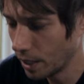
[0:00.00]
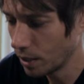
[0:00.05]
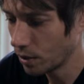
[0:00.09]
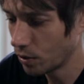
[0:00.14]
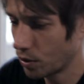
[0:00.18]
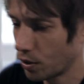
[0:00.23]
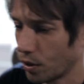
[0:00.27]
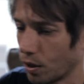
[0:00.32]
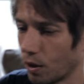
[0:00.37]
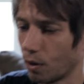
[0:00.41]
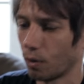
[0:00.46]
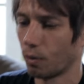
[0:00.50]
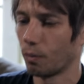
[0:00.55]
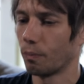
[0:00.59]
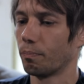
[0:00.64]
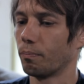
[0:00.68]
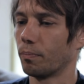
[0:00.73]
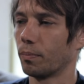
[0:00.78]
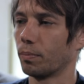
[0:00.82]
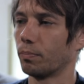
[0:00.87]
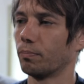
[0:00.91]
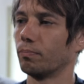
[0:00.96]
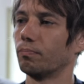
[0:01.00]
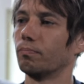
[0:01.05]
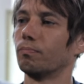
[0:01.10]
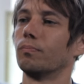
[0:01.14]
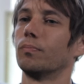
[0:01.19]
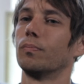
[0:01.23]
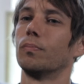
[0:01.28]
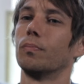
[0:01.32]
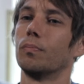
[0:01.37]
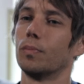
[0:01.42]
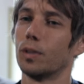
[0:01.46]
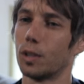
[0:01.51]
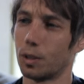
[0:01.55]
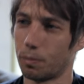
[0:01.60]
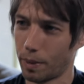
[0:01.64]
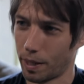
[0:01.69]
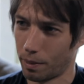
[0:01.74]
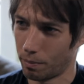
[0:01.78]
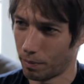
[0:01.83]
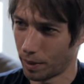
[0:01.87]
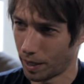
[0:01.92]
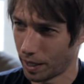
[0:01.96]
So
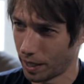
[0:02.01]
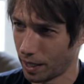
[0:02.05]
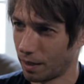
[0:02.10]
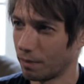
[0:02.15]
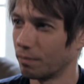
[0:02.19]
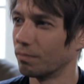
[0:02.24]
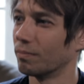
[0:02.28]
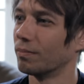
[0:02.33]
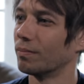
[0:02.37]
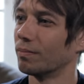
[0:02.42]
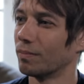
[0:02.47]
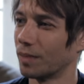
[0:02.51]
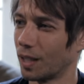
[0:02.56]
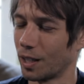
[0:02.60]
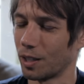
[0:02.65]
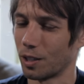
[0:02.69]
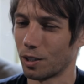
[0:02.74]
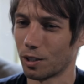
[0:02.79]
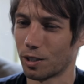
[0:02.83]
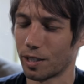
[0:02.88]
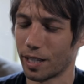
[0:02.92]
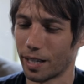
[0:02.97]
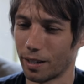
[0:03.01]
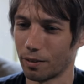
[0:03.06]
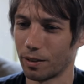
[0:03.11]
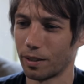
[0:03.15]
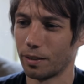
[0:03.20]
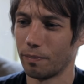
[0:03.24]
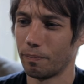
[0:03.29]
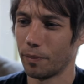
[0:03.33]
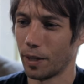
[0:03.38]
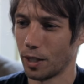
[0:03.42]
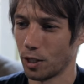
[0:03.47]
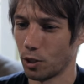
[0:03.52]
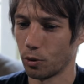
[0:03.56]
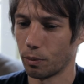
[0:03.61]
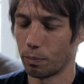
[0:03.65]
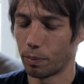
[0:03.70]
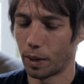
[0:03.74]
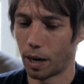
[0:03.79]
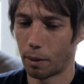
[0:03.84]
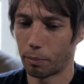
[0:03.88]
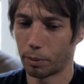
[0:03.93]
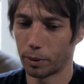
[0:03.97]
spend money on, on your sound and do it
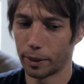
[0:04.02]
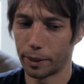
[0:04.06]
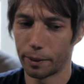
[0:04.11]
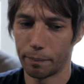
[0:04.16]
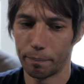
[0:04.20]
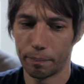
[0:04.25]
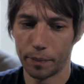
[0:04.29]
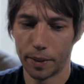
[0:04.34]
properly.